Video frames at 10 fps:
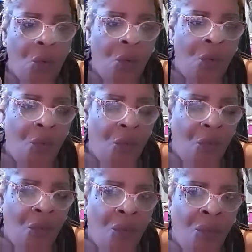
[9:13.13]

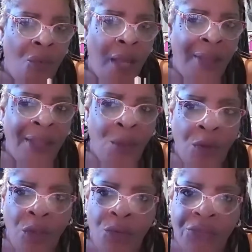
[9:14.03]
so,
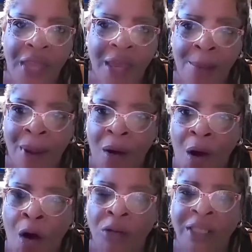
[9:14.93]
and then when you
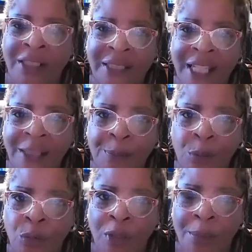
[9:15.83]
think about all
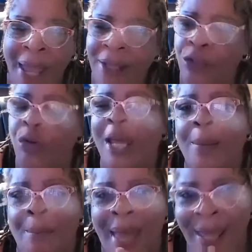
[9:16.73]
this cesspool of
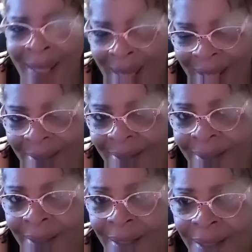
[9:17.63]
madness, you got a Matt